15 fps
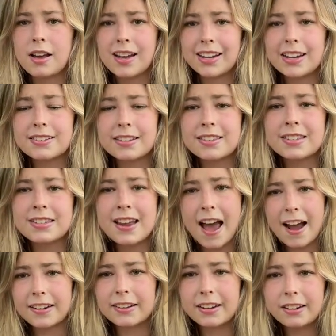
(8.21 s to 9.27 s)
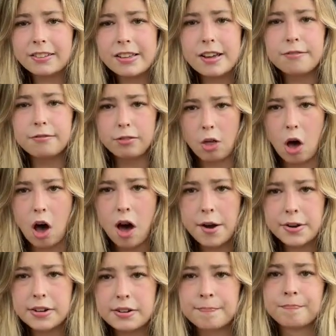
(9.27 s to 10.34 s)
because it's technically a
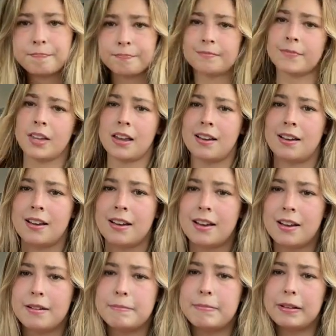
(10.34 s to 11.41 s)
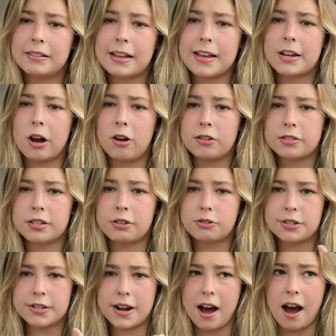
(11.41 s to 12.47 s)
vlog, but like also
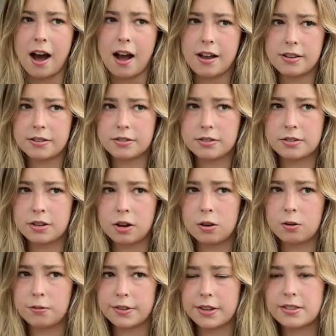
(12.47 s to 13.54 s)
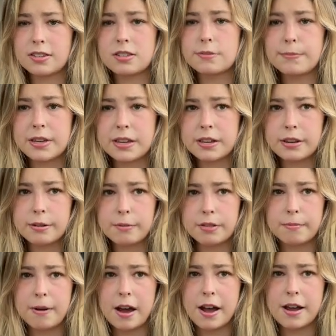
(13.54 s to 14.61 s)
not. So this is me
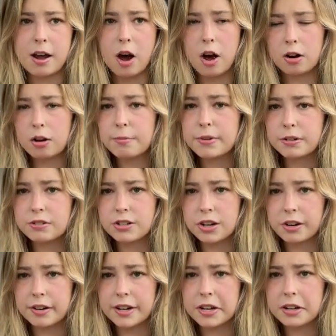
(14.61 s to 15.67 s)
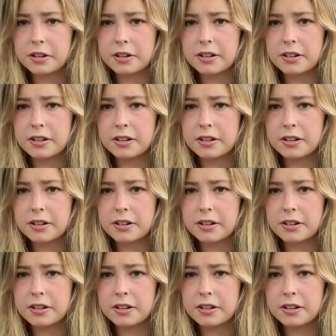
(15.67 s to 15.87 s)
with my autoimmune journey,